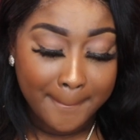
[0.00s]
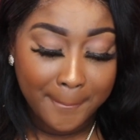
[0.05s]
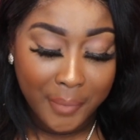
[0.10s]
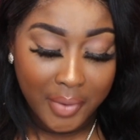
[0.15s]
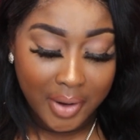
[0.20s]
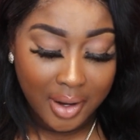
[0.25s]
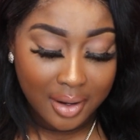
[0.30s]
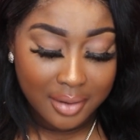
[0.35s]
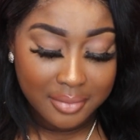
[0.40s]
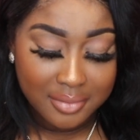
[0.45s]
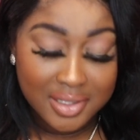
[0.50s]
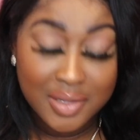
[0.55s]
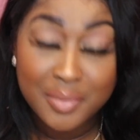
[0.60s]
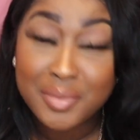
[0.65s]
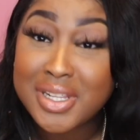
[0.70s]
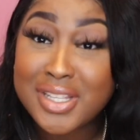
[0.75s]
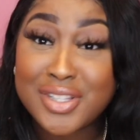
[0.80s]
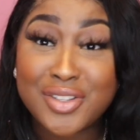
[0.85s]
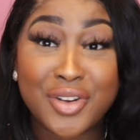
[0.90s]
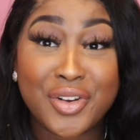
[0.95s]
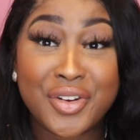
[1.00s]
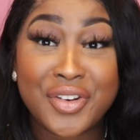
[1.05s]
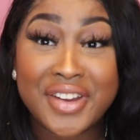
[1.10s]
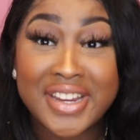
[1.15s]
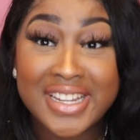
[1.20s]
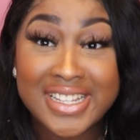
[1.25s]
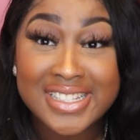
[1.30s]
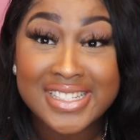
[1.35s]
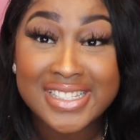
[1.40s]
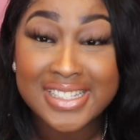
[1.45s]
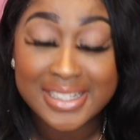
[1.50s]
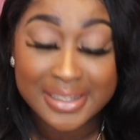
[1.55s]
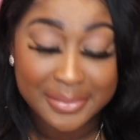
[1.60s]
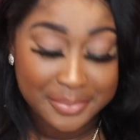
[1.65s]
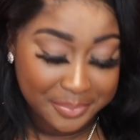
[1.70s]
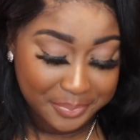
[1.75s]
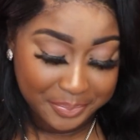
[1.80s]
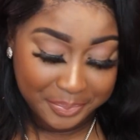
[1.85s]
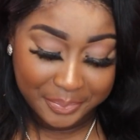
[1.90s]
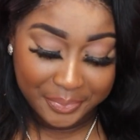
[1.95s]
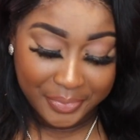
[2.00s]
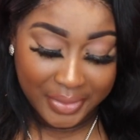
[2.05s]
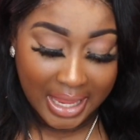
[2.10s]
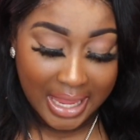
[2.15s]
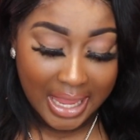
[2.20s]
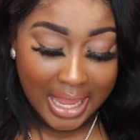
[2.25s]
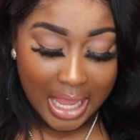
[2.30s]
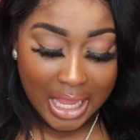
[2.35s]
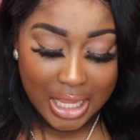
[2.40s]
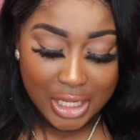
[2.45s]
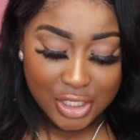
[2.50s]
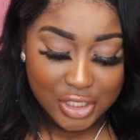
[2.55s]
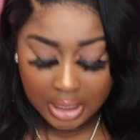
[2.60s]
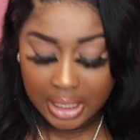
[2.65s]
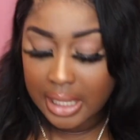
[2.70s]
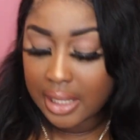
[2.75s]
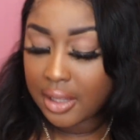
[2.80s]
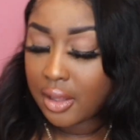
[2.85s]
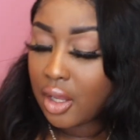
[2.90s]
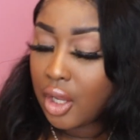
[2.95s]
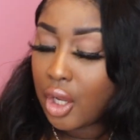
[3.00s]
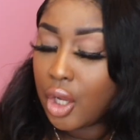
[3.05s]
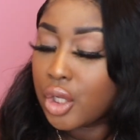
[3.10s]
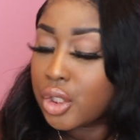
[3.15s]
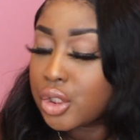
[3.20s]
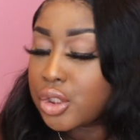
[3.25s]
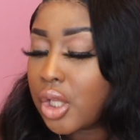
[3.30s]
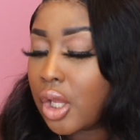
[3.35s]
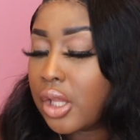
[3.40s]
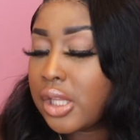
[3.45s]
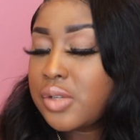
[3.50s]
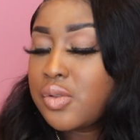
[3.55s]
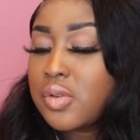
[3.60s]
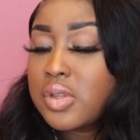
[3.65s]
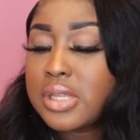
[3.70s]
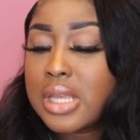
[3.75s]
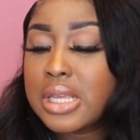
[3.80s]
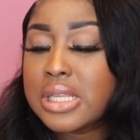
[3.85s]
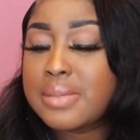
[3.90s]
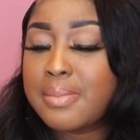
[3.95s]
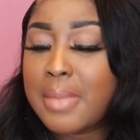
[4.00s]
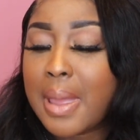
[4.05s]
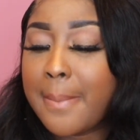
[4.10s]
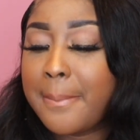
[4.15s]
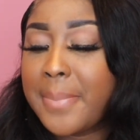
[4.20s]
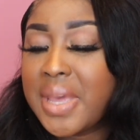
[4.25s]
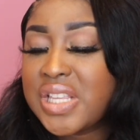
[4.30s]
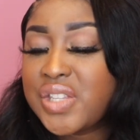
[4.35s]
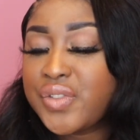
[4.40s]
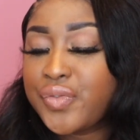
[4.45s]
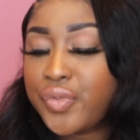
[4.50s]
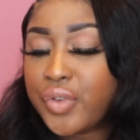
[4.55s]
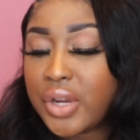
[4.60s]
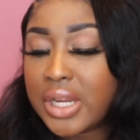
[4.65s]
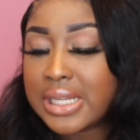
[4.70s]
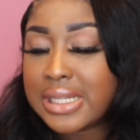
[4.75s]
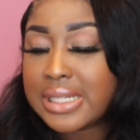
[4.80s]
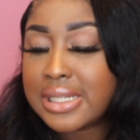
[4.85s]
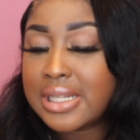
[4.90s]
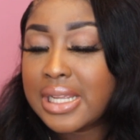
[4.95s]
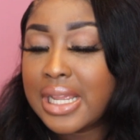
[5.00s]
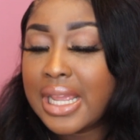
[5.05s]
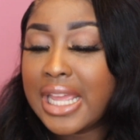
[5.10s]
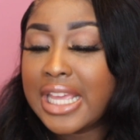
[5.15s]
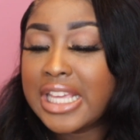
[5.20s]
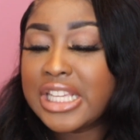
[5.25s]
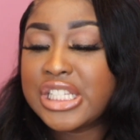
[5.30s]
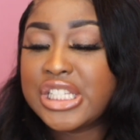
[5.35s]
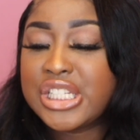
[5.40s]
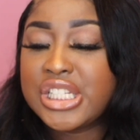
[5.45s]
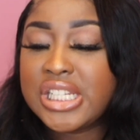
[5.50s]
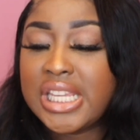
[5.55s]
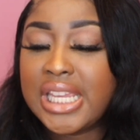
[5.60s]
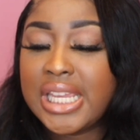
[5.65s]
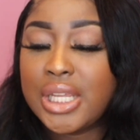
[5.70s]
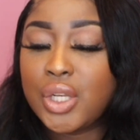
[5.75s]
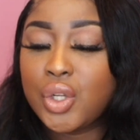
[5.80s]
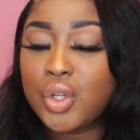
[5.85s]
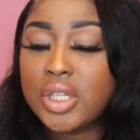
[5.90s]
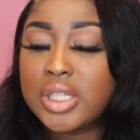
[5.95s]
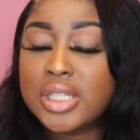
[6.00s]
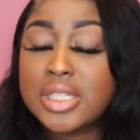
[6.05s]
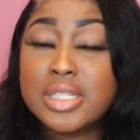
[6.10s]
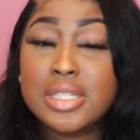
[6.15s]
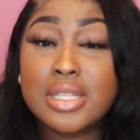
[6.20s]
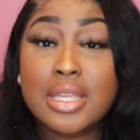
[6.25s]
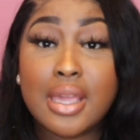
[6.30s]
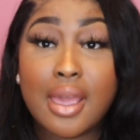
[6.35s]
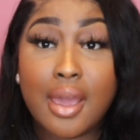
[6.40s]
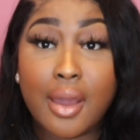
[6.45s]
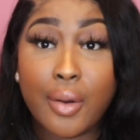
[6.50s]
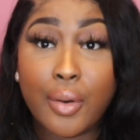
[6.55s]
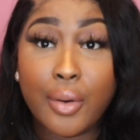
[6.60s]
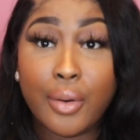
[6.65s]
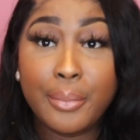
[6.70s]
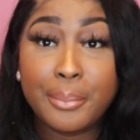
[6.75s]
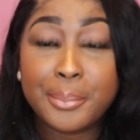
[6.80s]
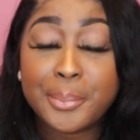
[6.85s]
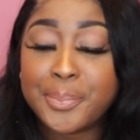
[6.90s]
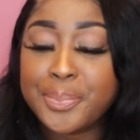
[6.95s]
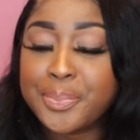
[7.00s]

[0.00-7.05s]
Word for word: But some of these are crazy. Okay, so this one says, my best friend is cheating on his girl.